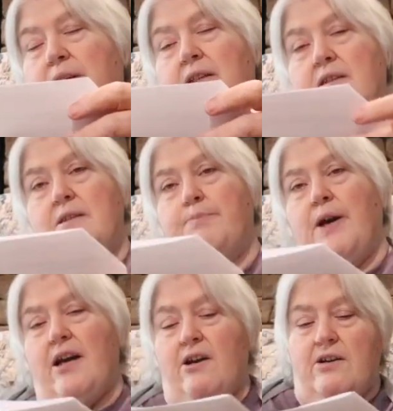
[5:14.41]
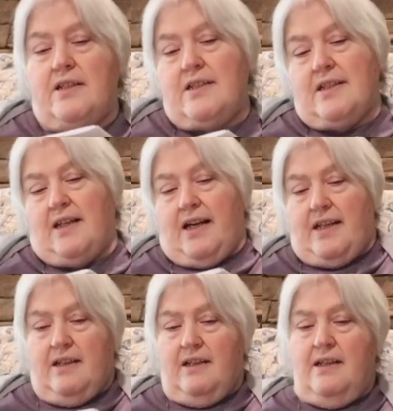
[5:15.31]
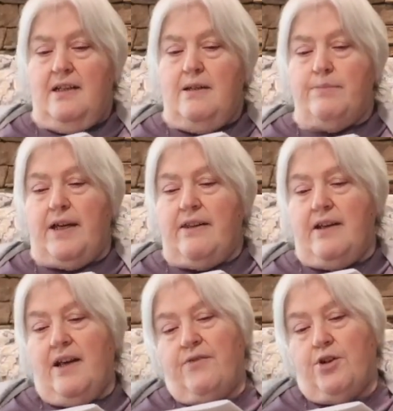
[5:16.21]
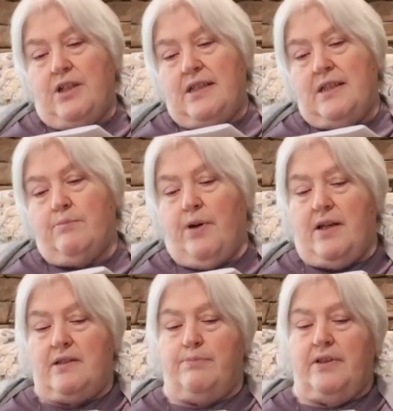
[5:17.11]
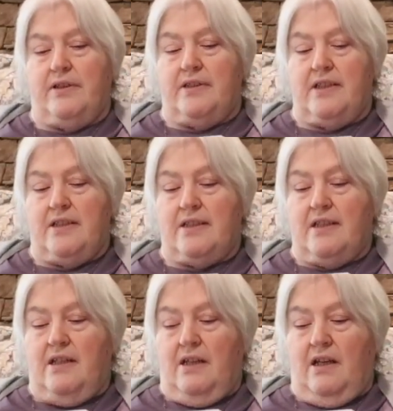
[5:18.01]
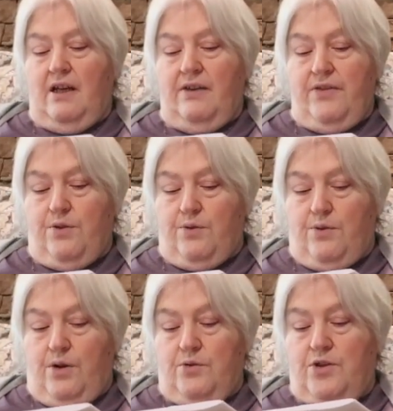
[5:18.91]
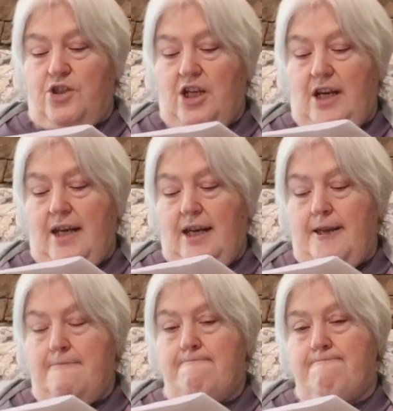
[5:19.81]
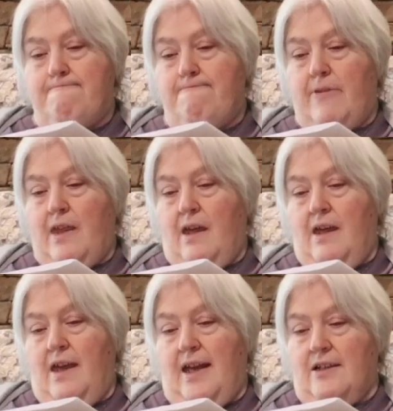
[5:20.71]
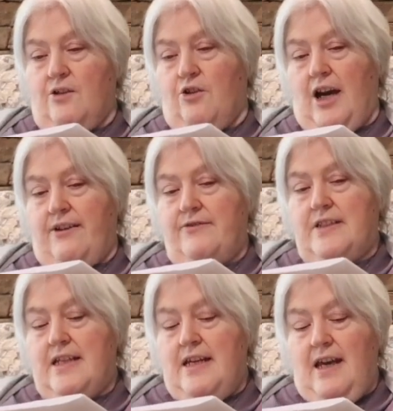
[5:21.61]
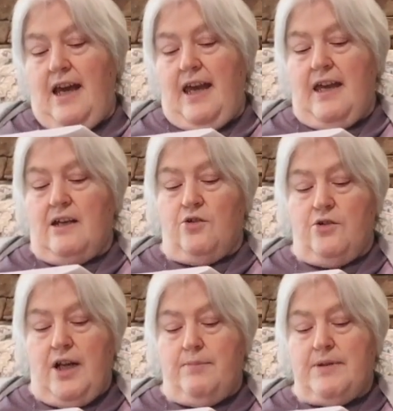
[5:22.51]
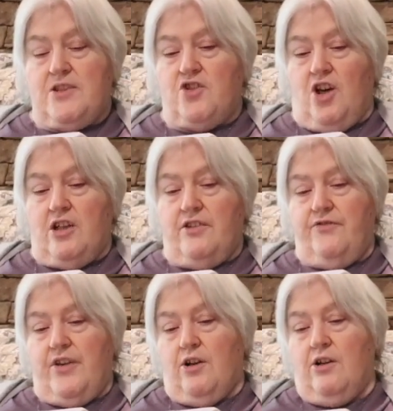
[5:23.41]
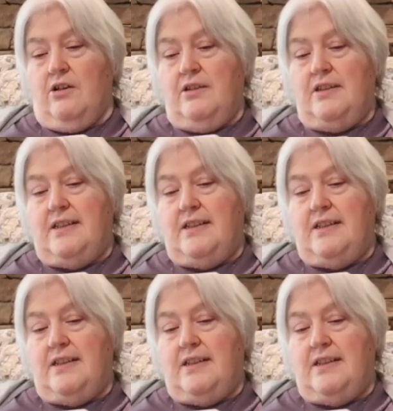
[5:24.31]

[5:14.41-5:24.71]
be inspired and delighted by the never-ending possibilities of the crochet handicraft. And her name is Donna Farrell.